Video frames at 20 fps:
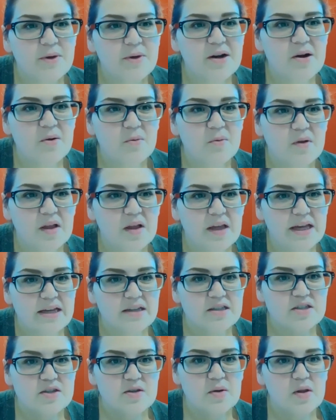We don't
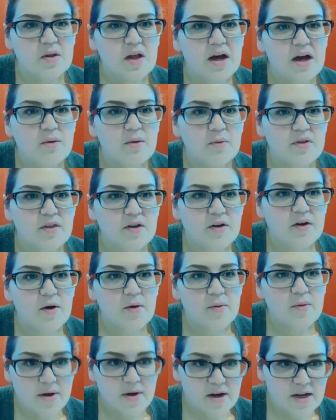really do a lot with the
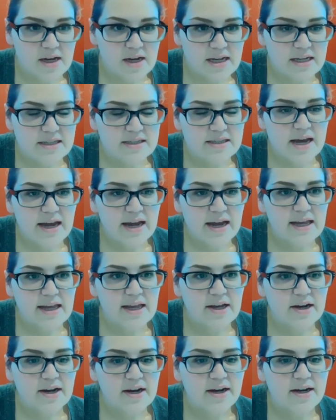co-marketing side
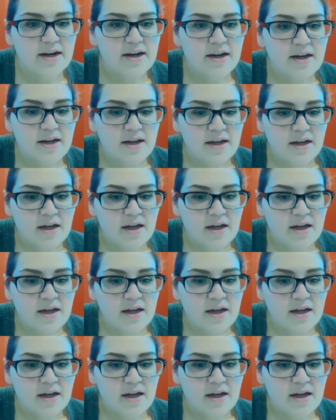here.